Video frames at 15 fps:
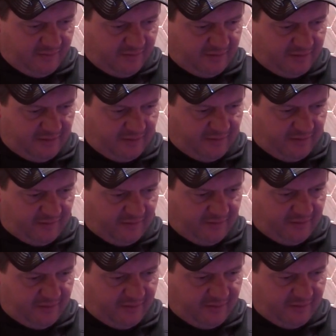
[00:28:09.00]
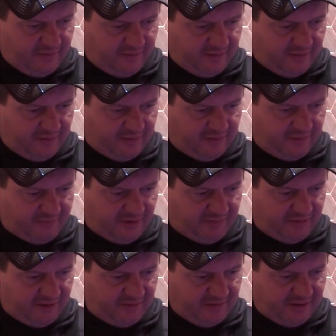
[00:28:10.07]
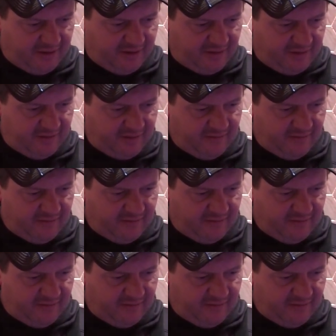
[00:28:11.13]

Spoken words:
Is it a northern, or did I lose my minnow head?